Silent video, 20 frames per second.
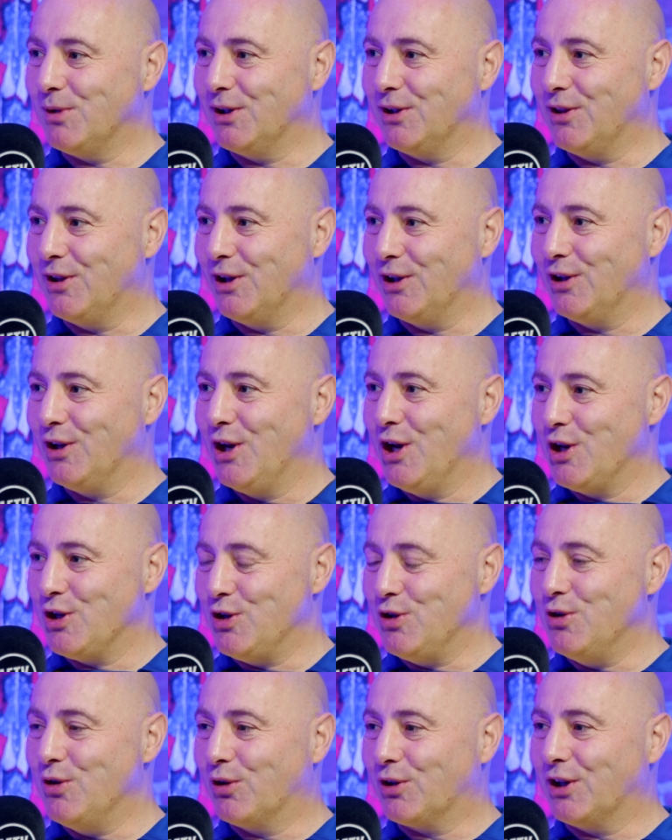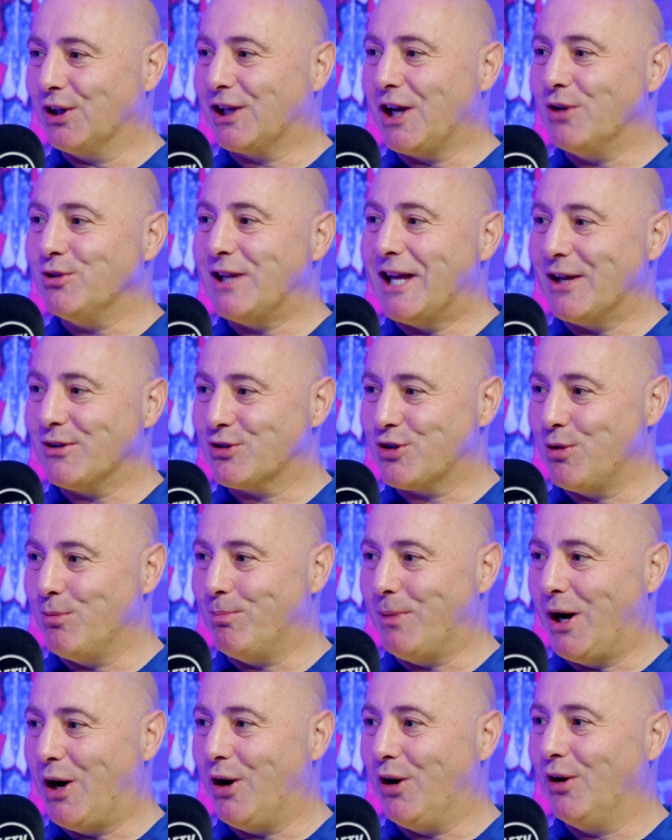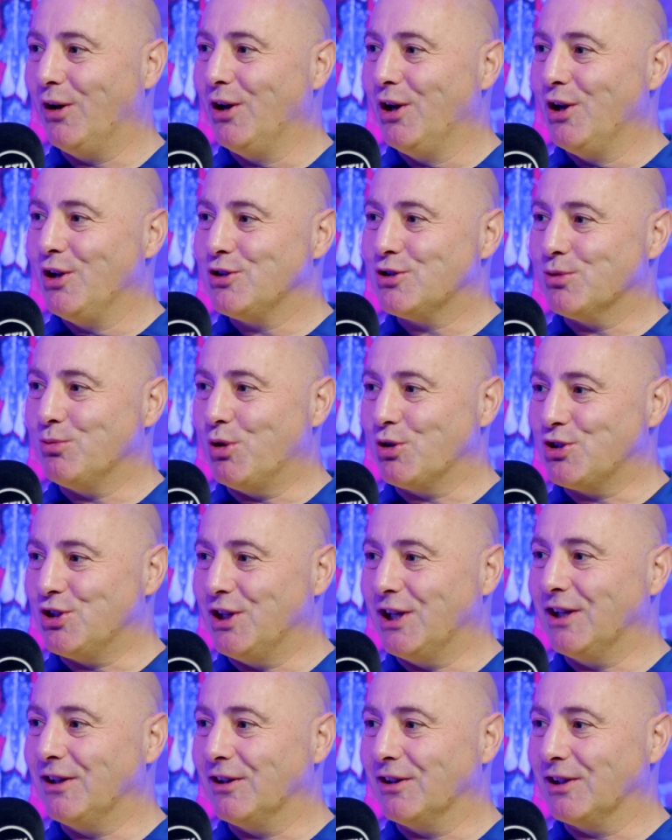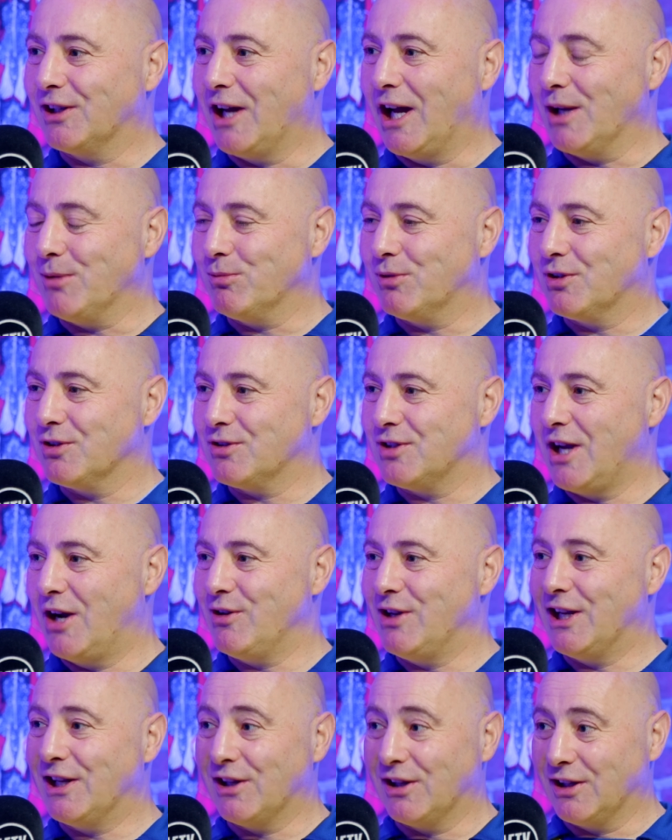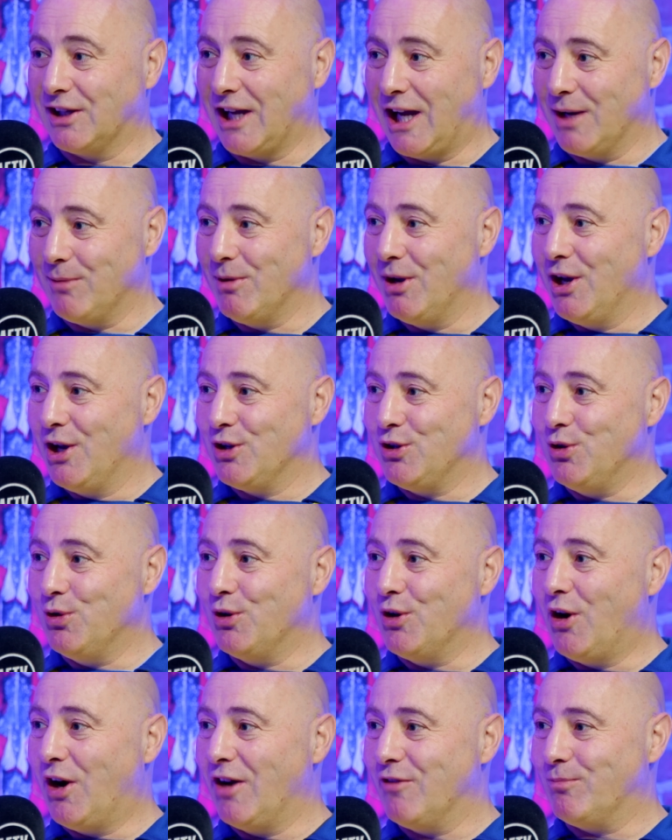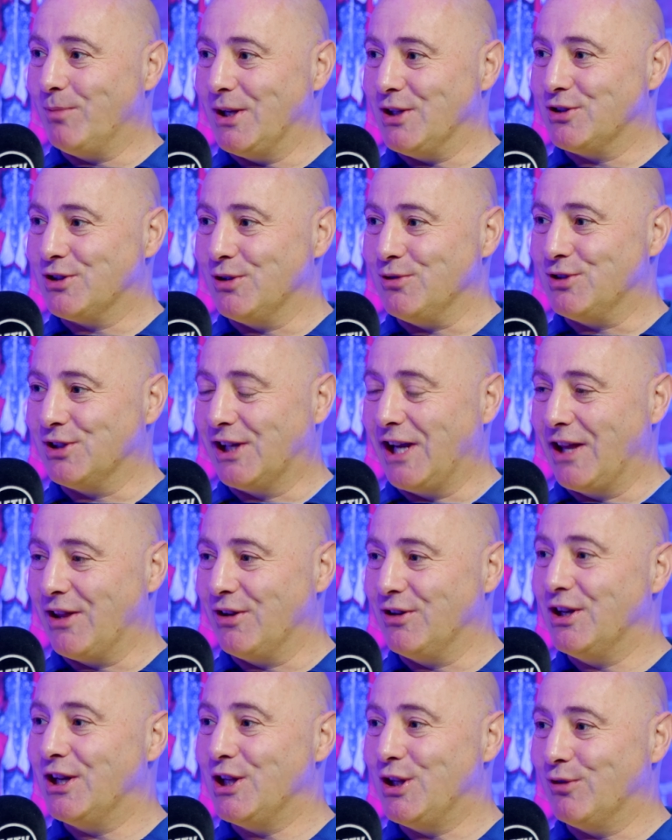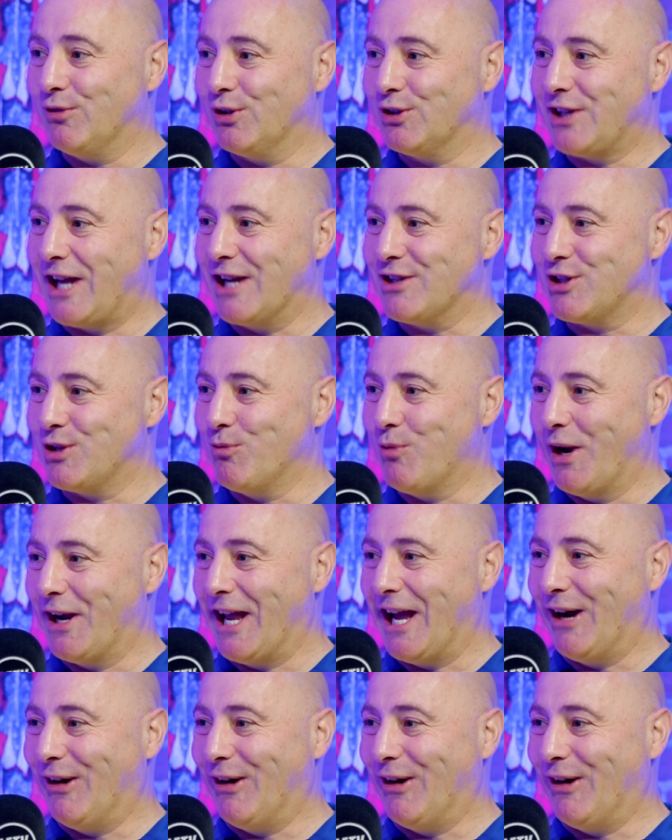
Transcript: me that you're not going to go down to the bar to watch an England game because the only England game you and I have been to together, neither of us actually went